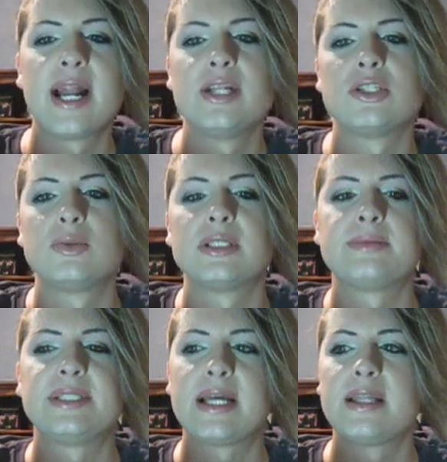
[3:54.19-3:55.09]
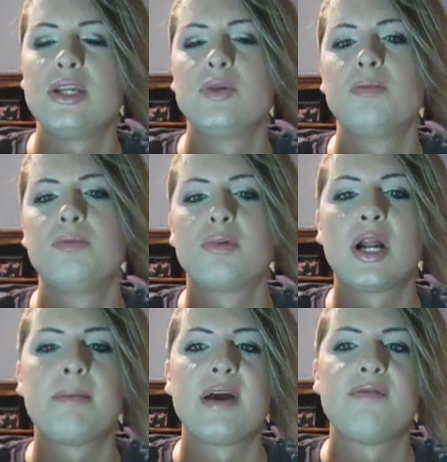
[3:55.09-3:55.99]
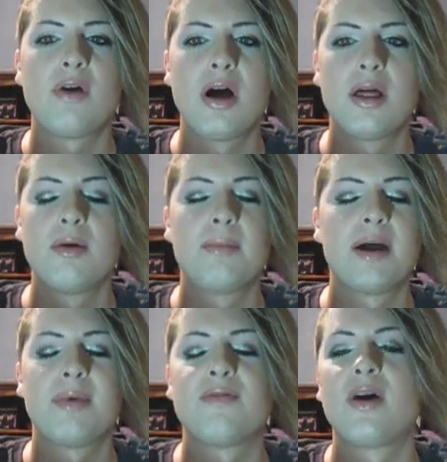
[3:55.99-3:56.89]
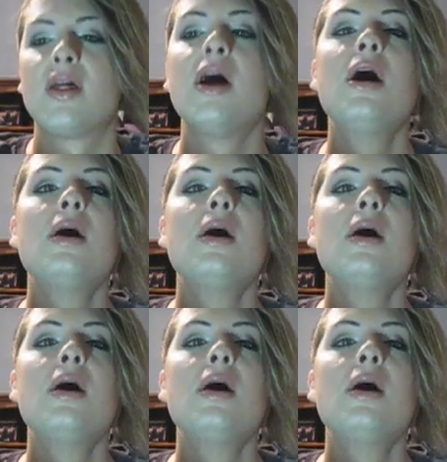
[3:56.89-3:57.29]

I just was upset that you brought up my, fa- uh, my, my father,